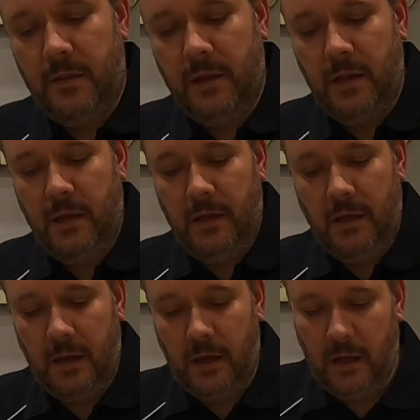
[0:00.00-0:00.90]

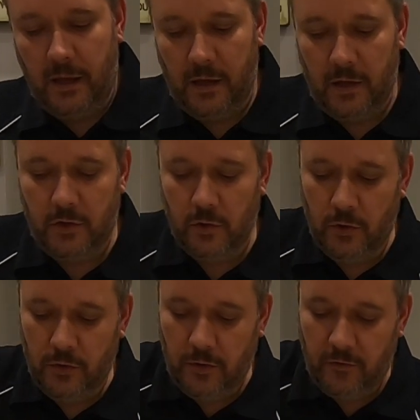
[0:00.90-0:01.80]
The
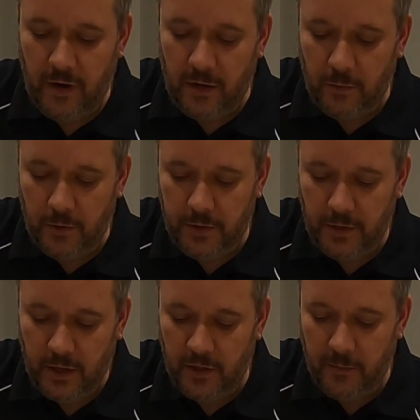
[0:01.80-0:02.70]
Dawn Redwood
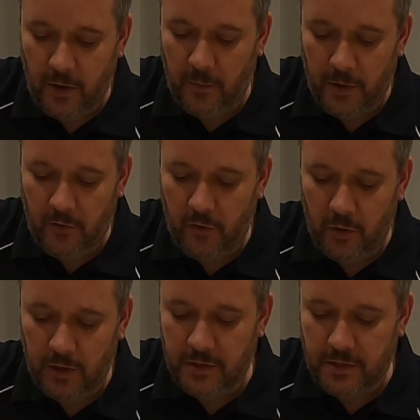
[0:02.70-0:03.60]
at the moment are
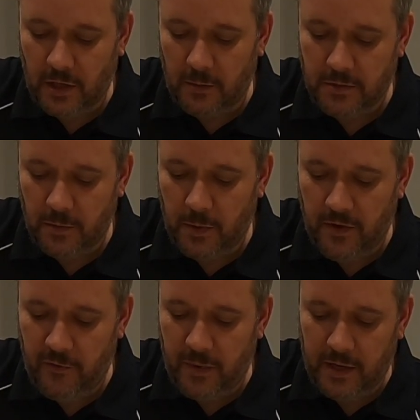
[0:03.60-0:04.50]
all at the top, so we'll
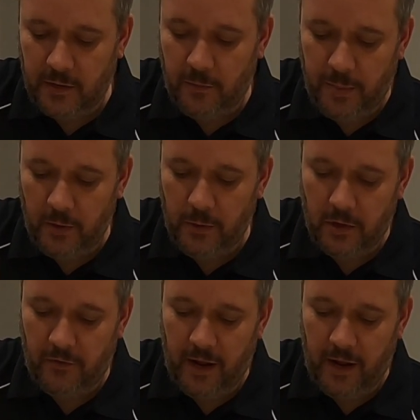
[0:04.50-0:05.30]
give them a little poke